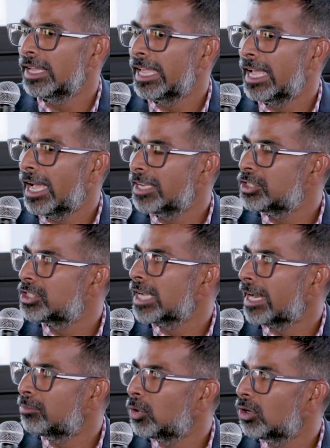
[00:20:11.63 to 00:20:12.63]
AI
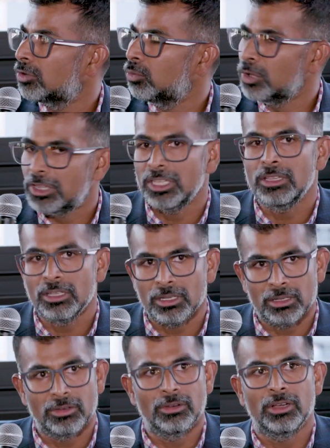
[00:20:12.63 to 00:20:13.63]
chatbot within
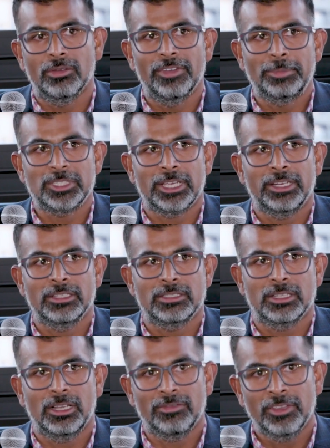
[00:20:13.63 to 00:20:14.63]
the website
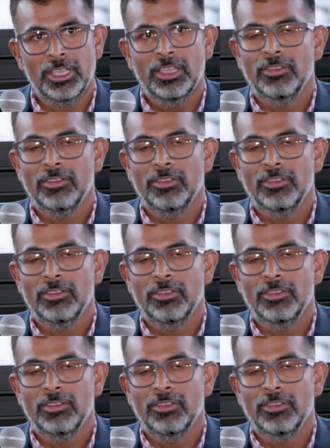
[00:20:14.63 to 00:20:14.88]
itself,